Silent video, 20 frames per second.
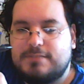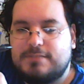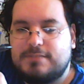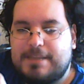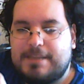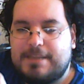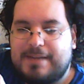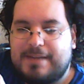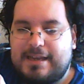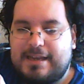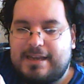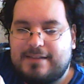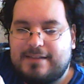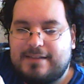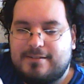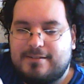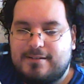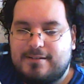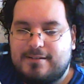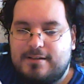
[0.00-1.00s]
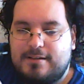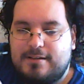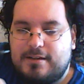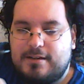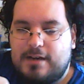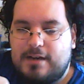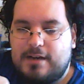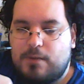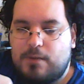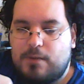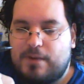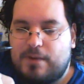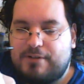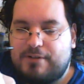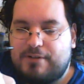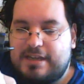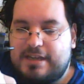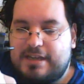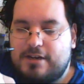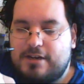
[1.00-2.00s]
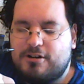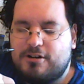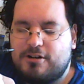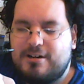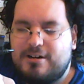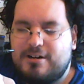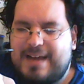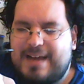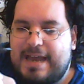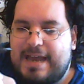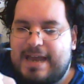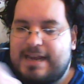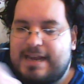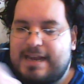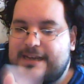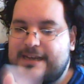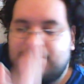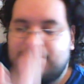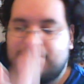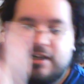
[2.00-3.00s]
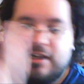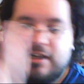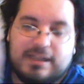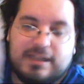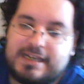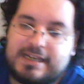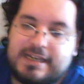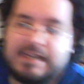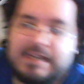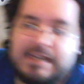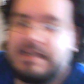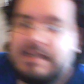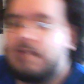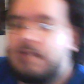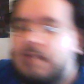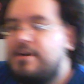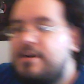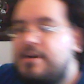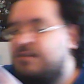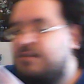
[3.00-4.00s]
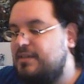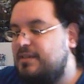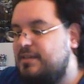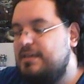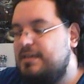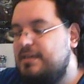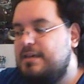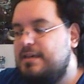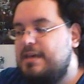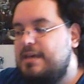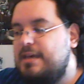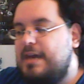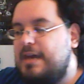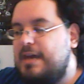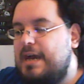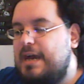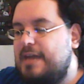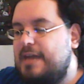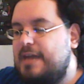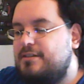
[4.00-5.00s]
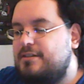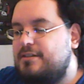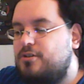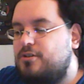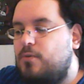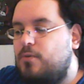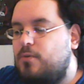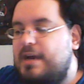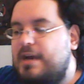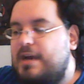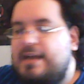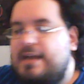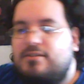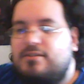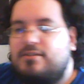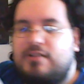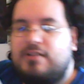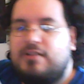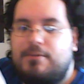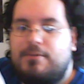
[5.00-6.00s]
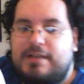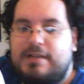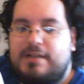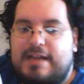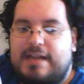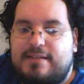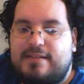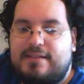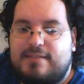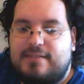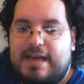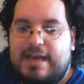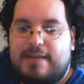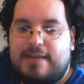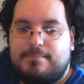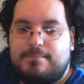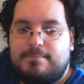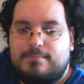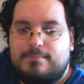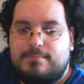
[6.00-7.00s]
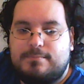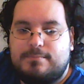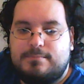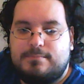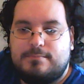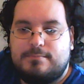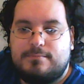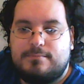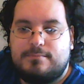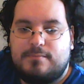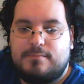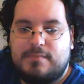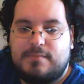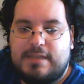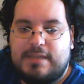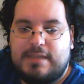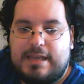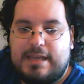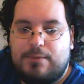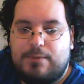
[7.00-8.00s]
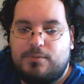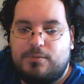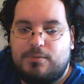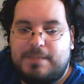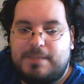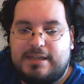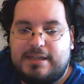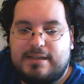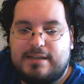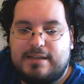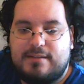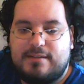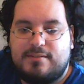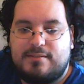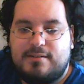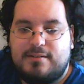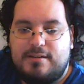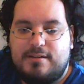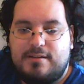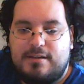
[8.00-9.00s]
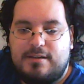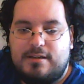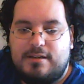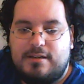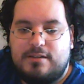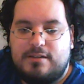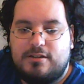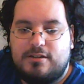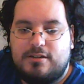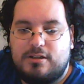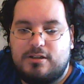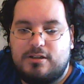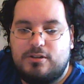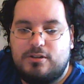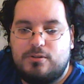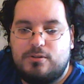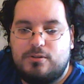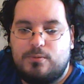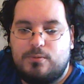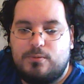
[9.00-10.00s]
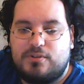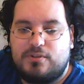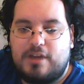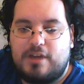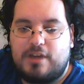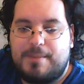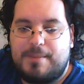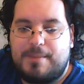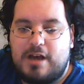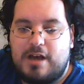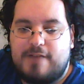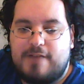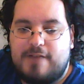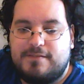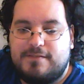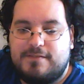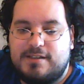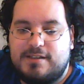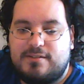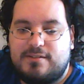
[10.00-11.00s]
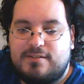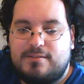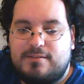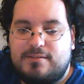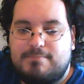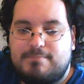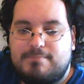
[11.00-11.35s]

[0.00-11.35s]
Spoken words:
Damn, I can't get this around here. And I kept on cleaning it like crazy. I didn't know why until I realized that it was because the glue was coming off of this.